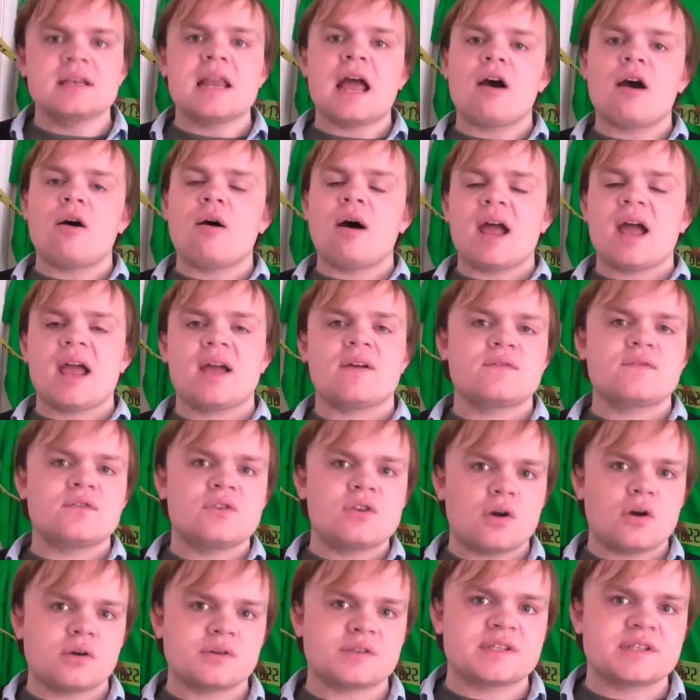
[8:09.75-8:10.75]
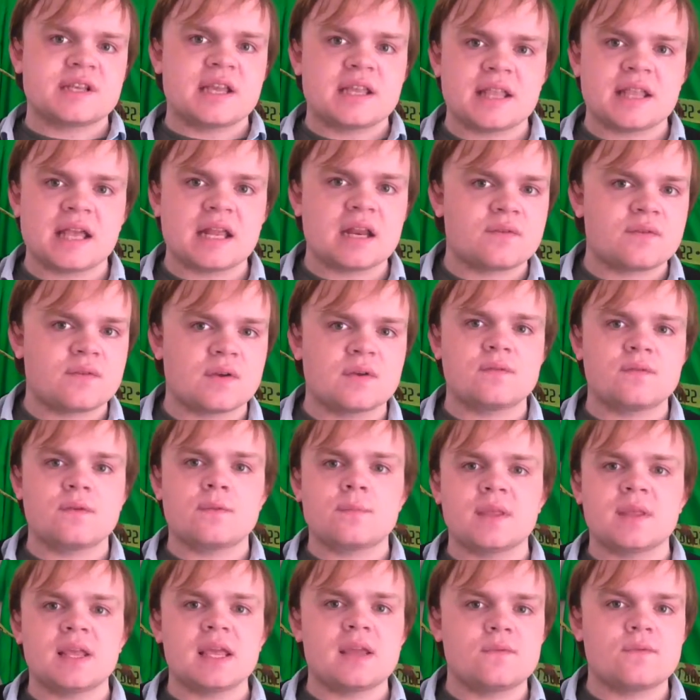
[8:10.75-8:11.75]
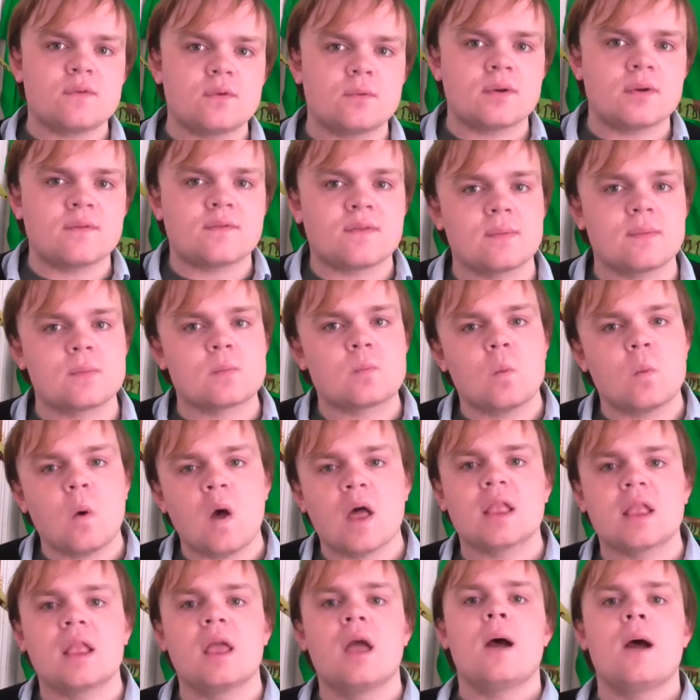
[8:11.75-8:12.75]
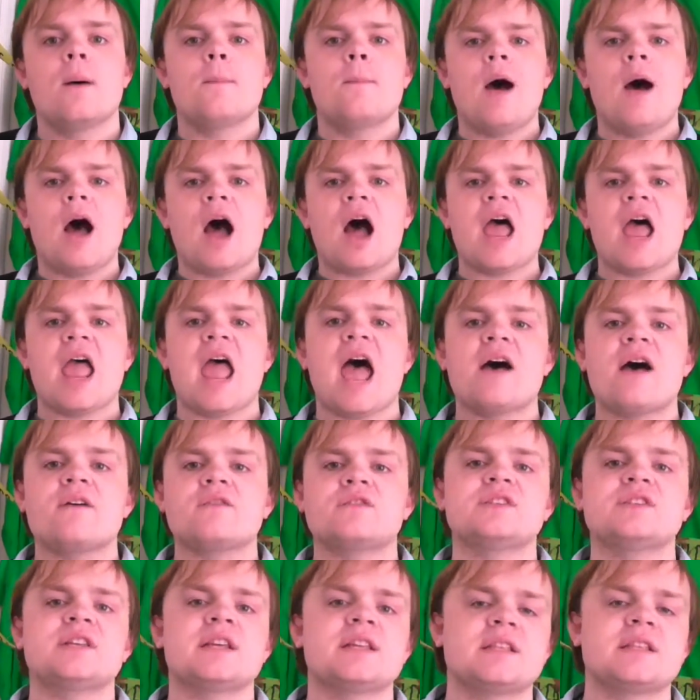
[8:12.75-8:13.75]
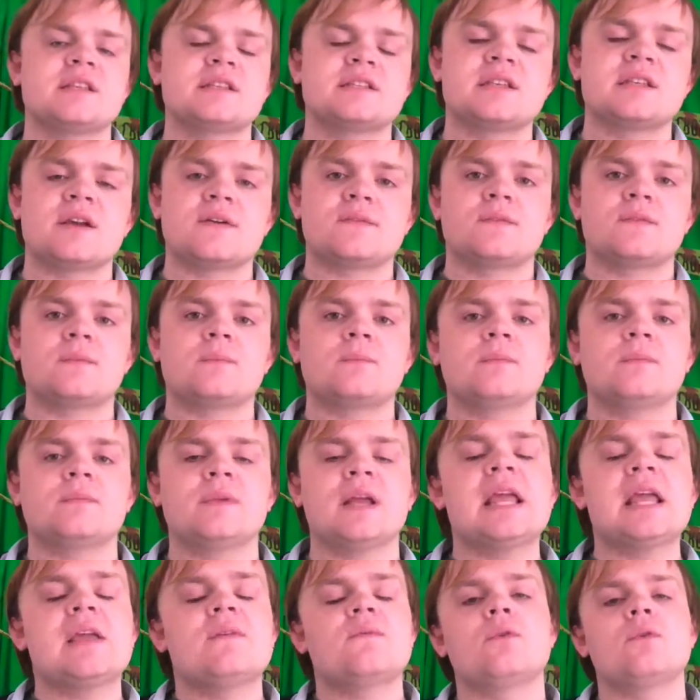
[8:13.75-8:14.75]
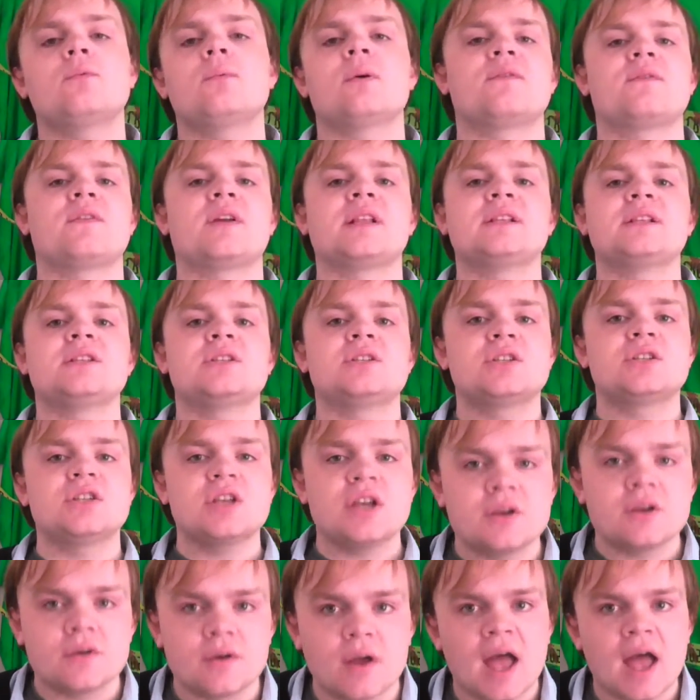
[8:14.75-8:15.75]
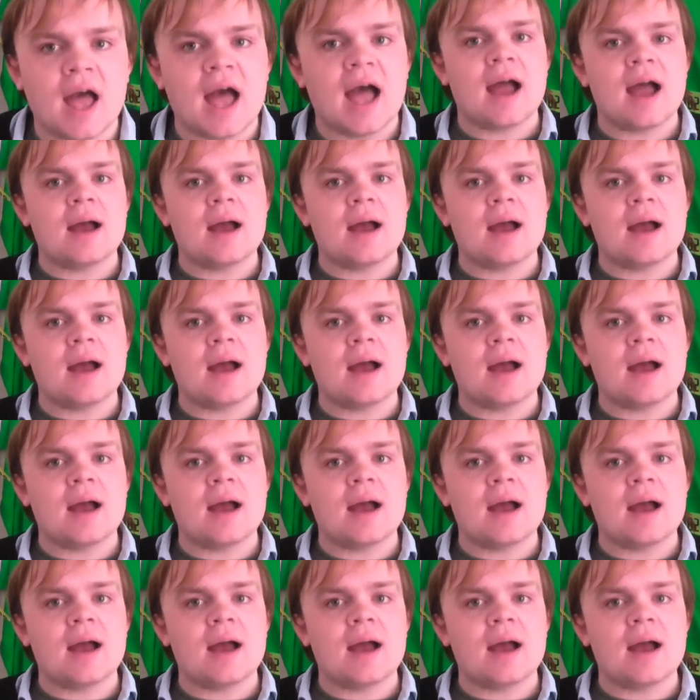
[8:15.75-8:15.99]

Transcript: Now, I have not seen anything from The Evil Within 1, but I have seen the stuff from Evil Within 2.